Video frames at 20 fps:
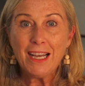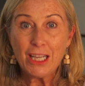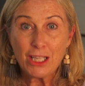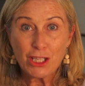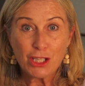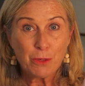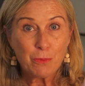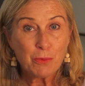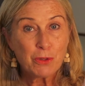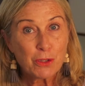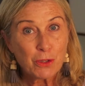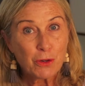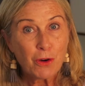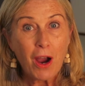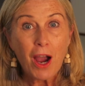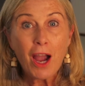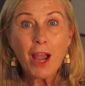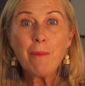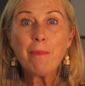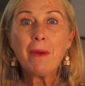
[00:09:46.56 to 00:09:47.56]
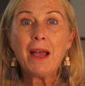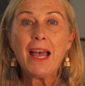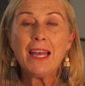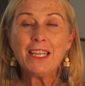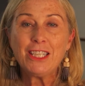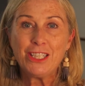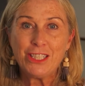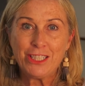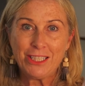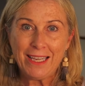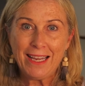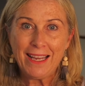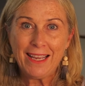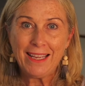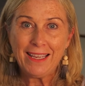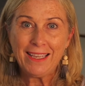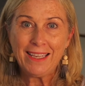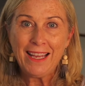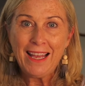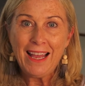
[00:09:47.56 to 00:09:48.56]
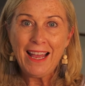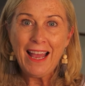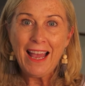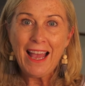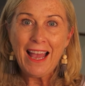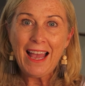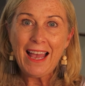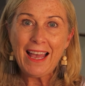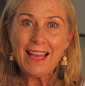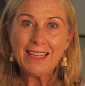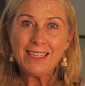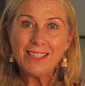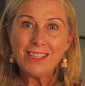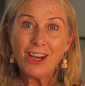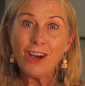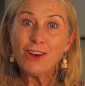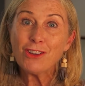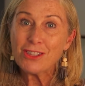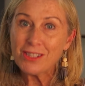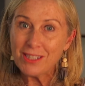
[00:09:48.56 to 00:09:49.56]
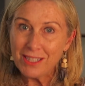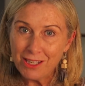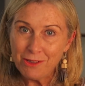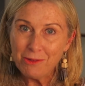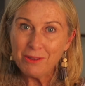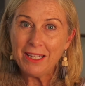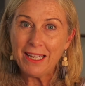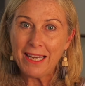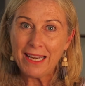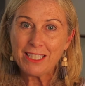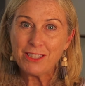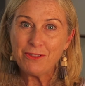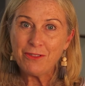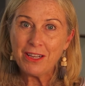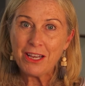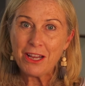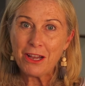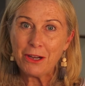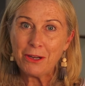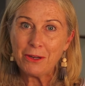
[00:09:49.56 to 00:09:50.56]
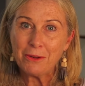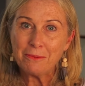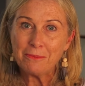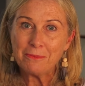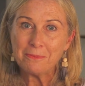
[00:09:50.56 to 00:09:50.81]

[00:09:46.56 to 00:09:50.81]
subscribe and share, and I'll see you in the next video.